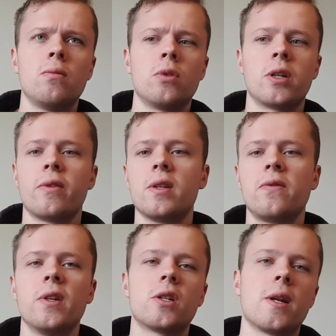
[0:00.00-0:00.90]
Well, January is
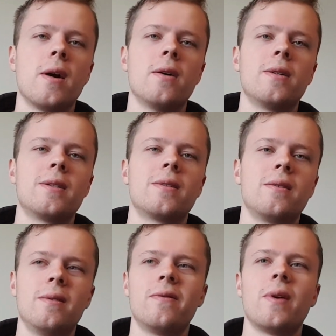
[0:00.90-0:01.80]
finished now. It's
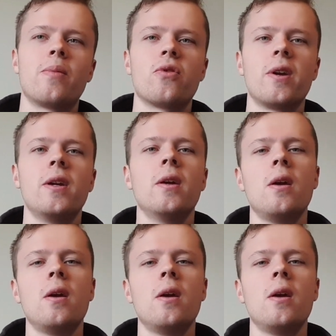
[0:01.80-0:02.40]
February.